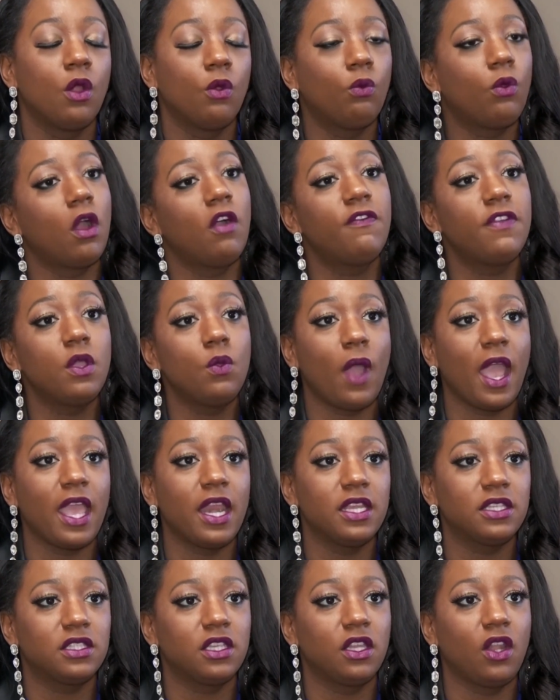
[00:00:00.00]
Roe v.
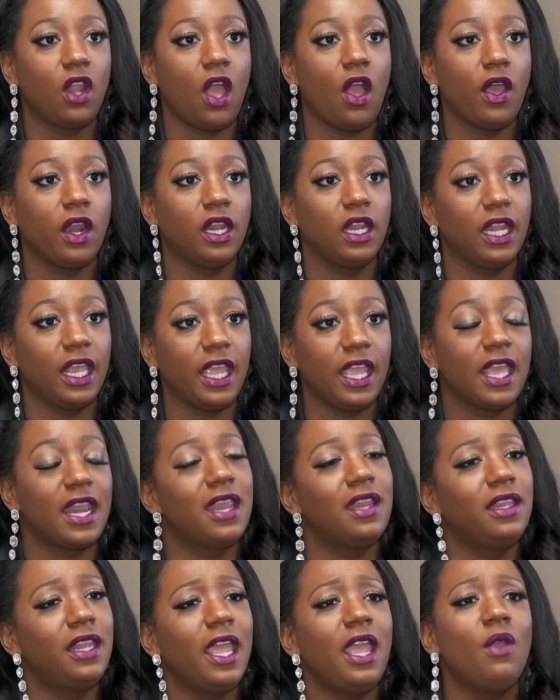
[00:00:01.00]
Wade is the law of the land,
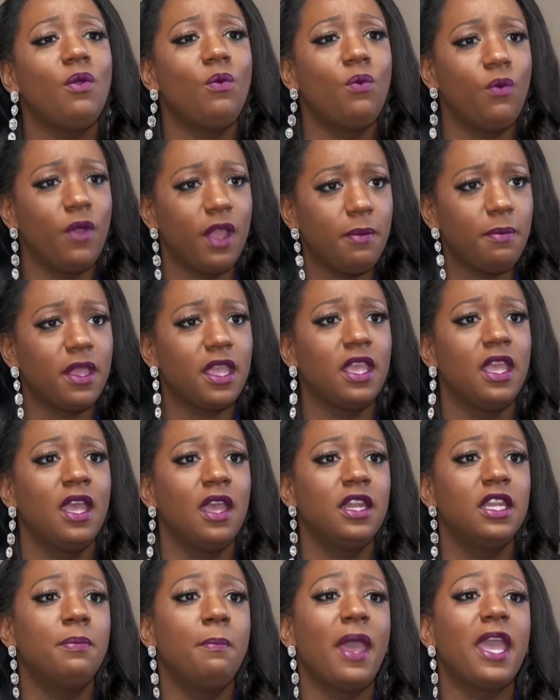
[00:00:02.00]
and let women
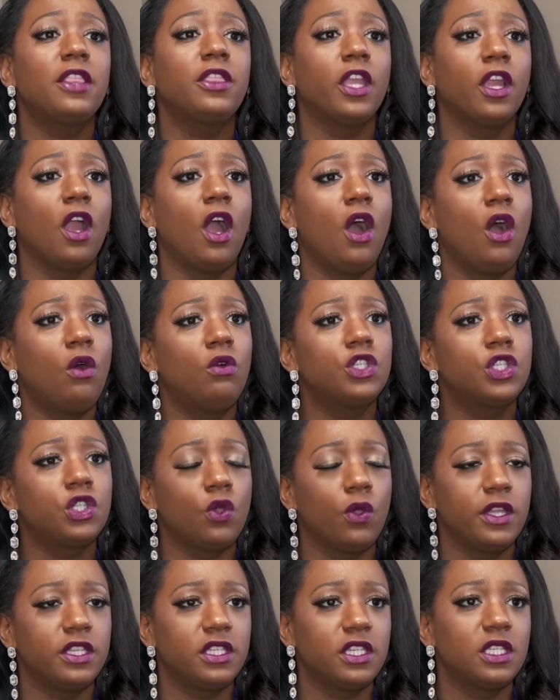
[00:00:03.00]
to make their own
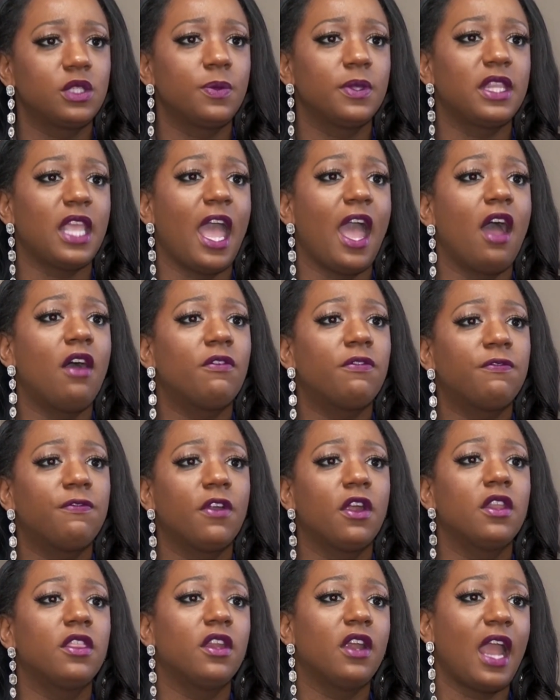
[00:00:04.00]
choices without
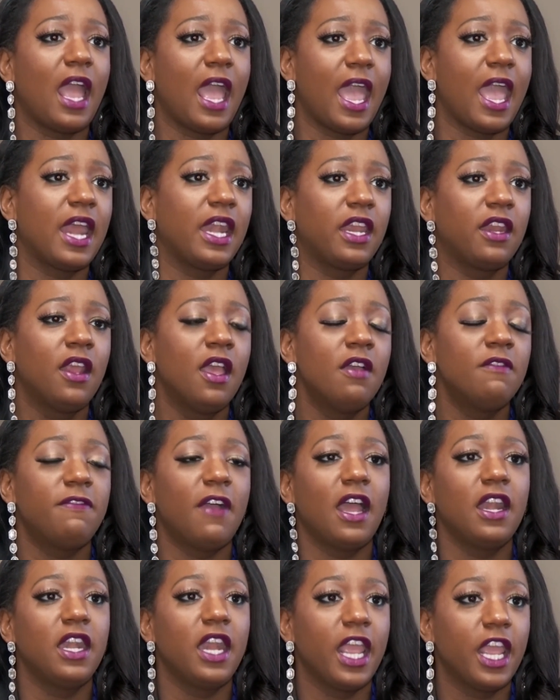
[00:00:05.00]
further adding
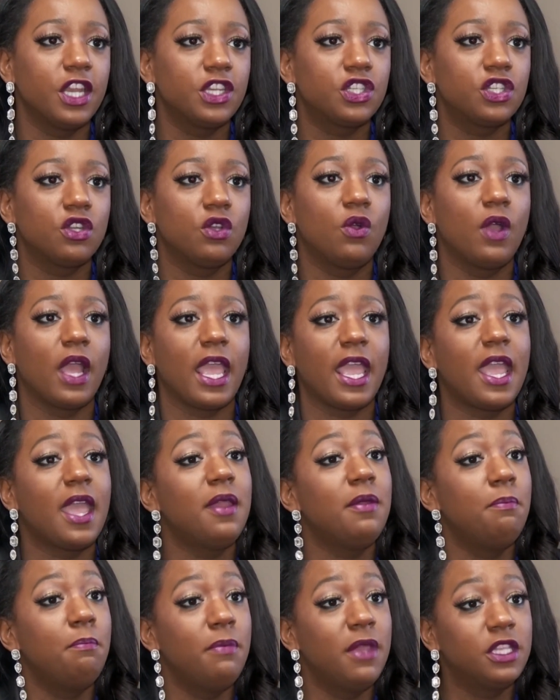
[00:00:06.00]
financial
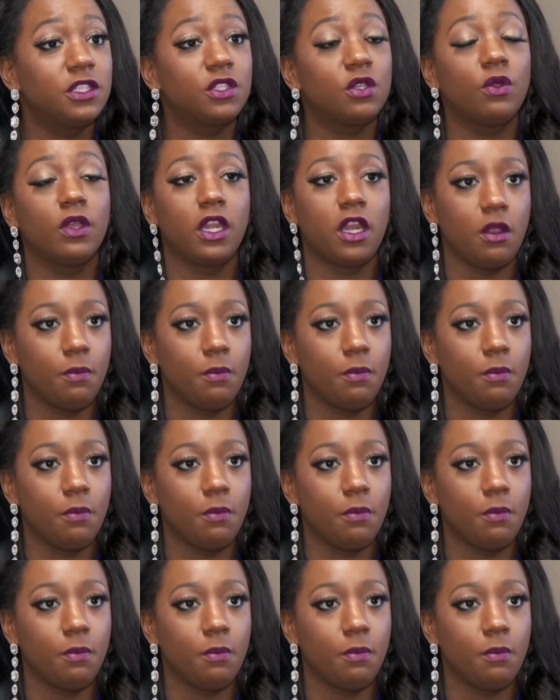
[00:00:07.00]
and mental and